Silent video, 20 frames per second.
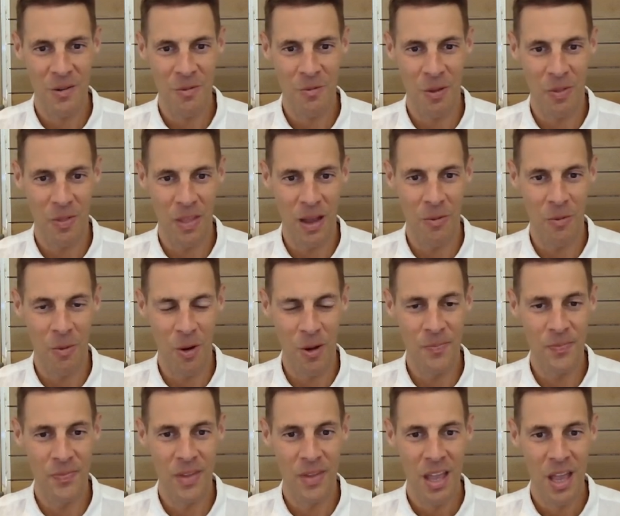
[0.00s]
what they
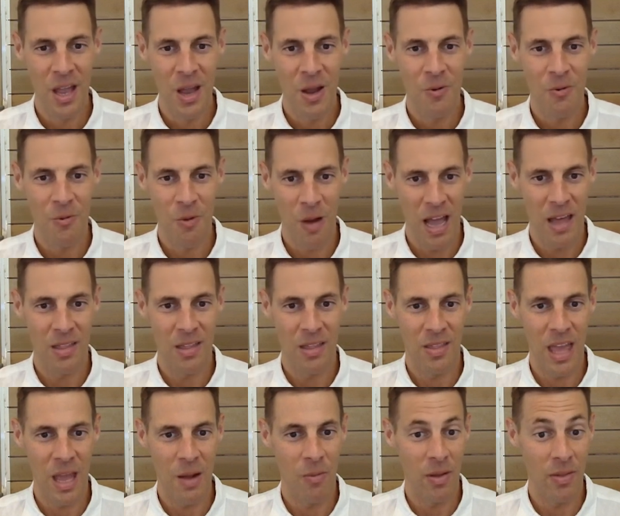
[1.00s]
want, rather
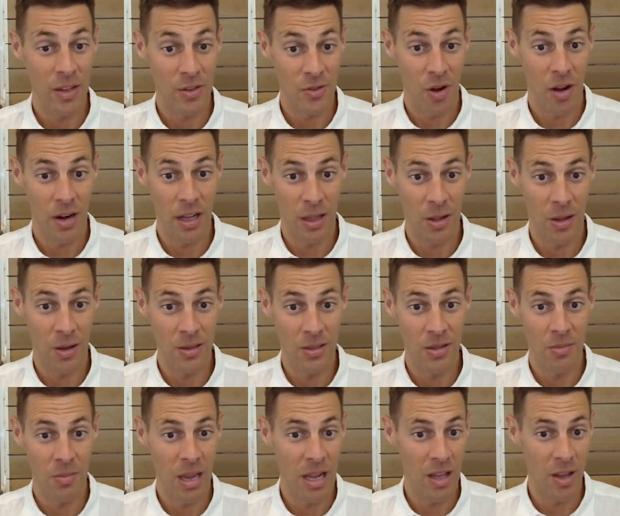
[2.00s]
than when they're trying to
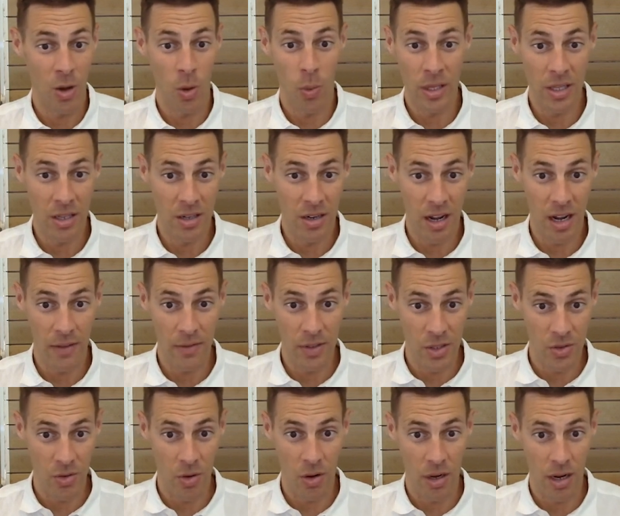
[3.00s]
close the meeting or when you don't have a
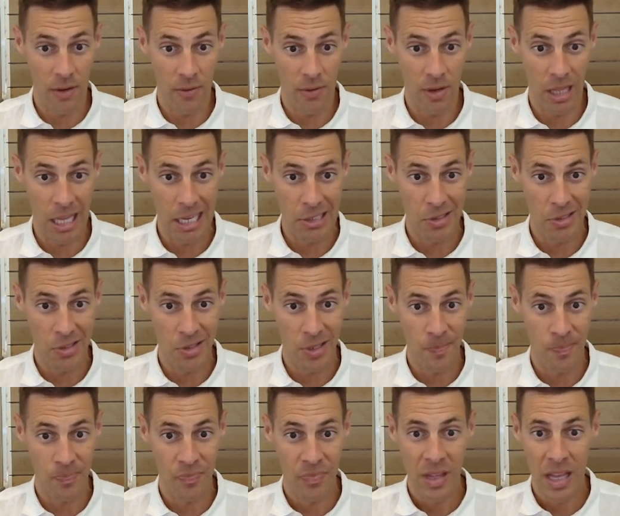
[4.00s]
strong enough
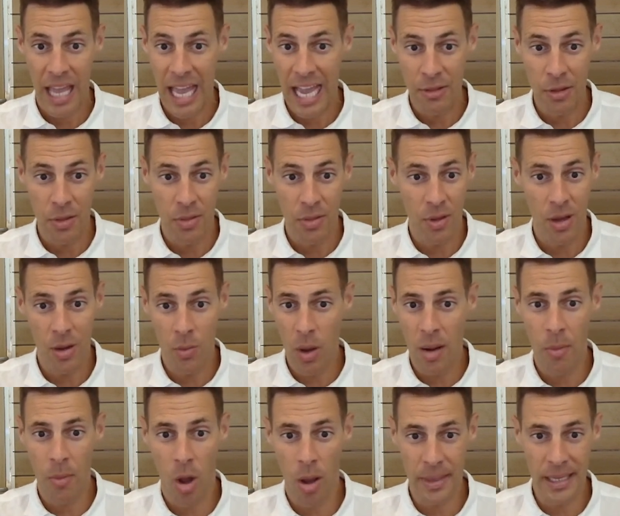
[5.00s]
relationship. And the third
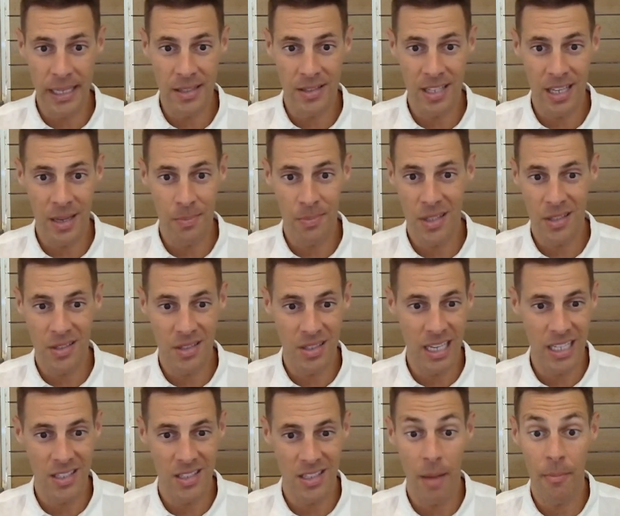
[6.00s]
one might be a tip that
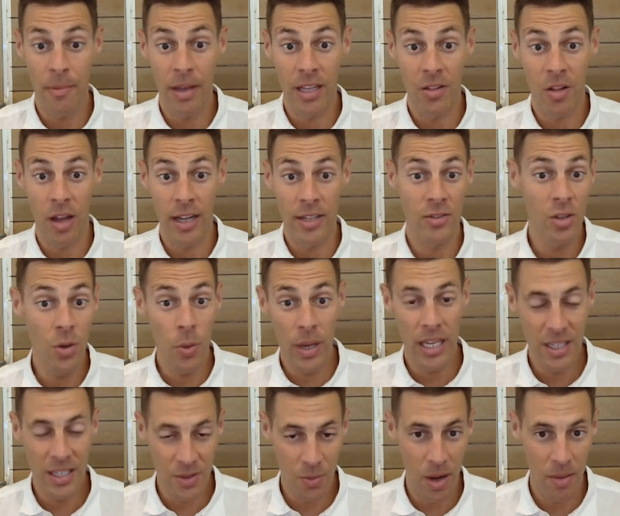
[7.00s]
says something like 2
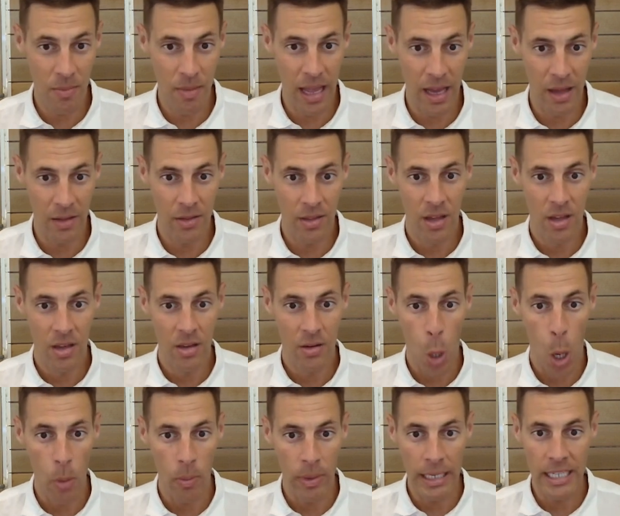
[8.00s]
ears, 1 mouth,
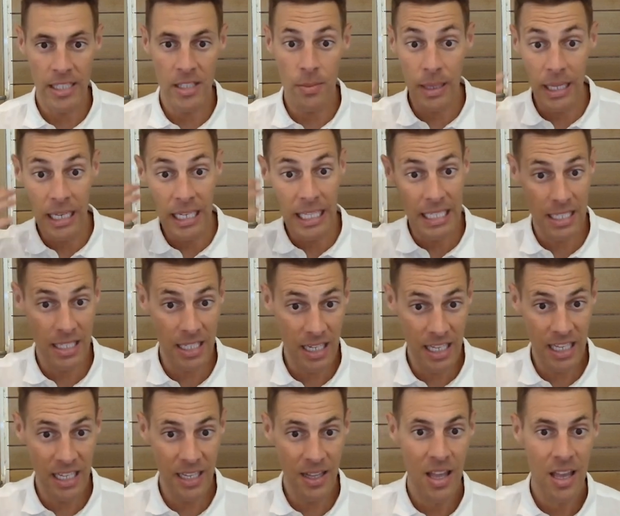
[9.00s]
right? We need to be
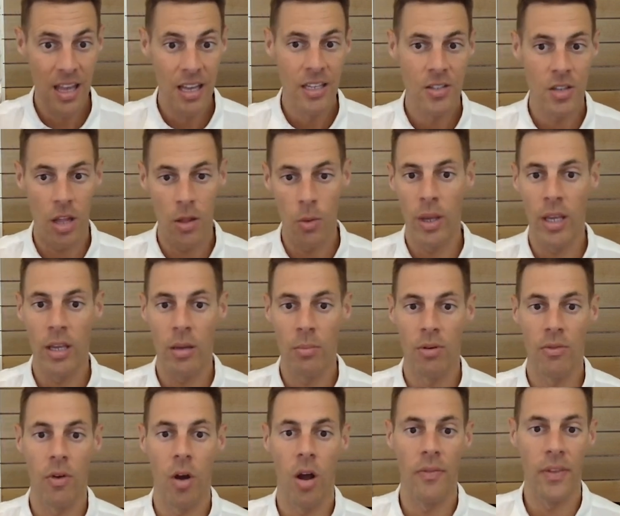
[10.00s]
listening so that we can
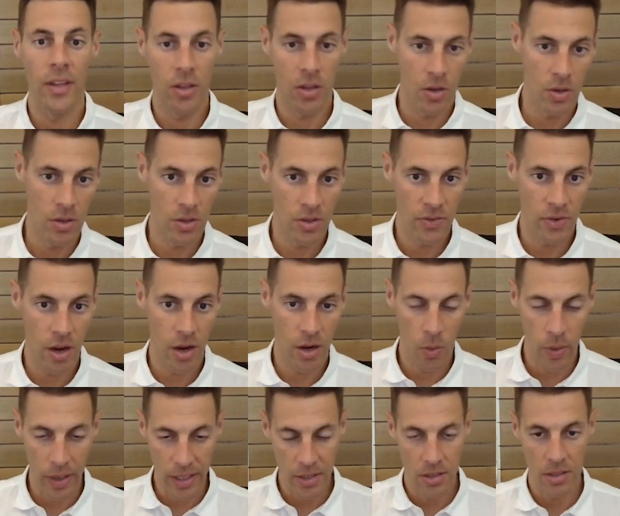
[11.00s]
provide the cues for our
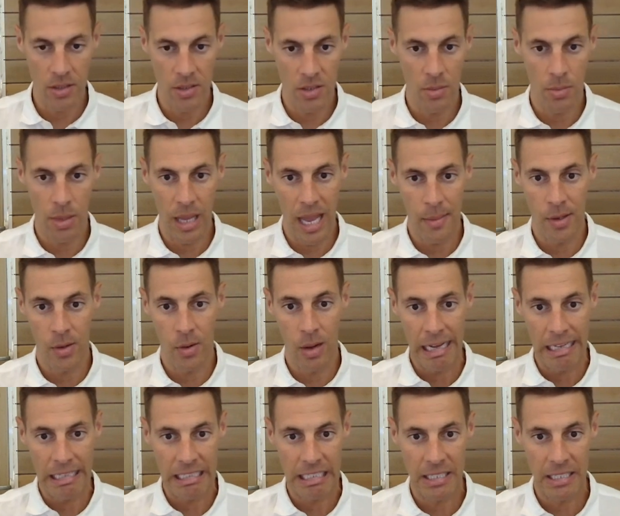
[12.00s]
questions to be able to
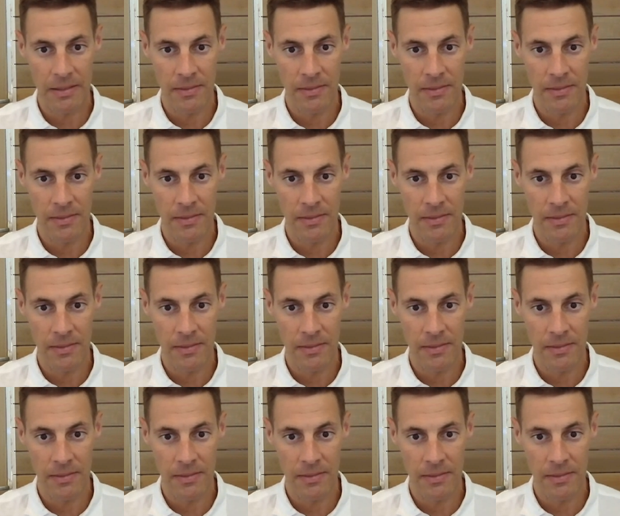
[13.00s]
ask.